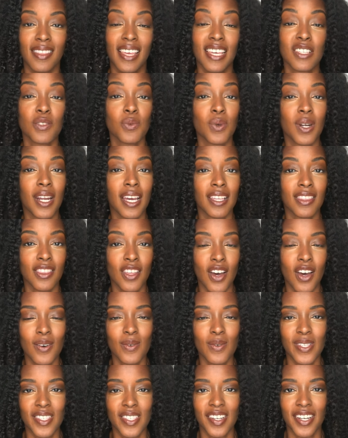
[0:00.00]
That's what I
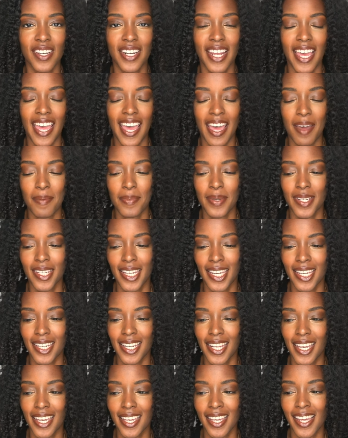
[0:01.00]
thought was gonna happen that
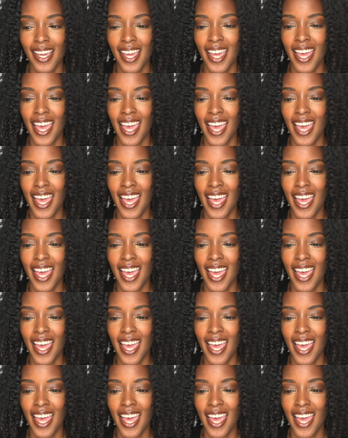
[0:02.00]
day.